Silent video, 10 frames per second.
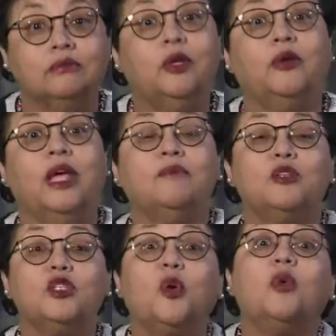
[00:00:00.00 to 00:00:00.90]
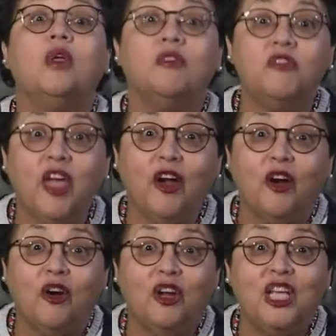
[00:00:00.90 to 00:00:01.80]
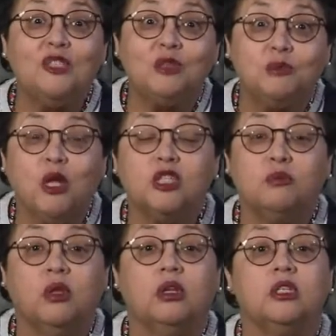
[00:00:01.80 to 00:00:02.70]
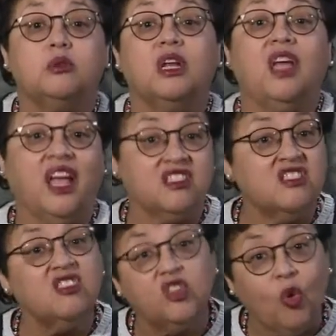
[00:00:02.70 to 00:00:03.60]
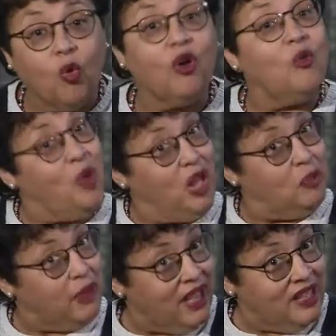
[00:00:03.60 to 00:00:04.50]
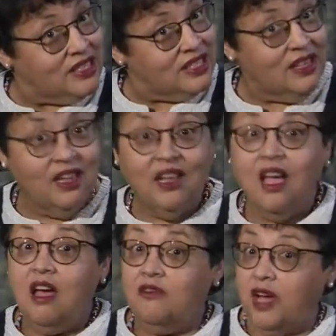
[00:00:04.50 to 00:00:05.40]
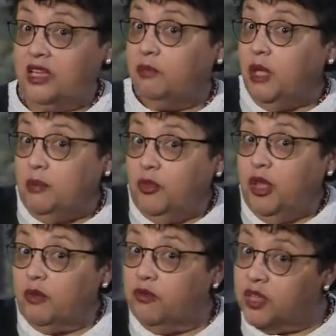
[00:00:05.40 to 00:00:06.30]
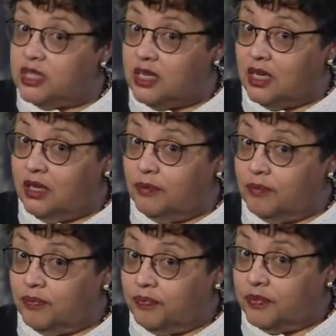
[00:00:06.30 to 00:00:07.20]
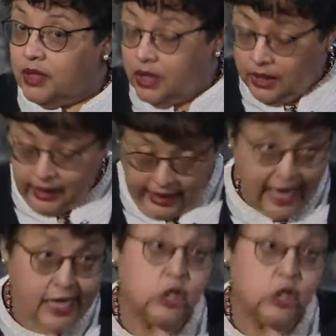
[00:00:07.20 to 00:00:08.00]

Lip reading: Okay, so there, his responsibilities were to answer the door, welcome guests, find the people they were visiting. He had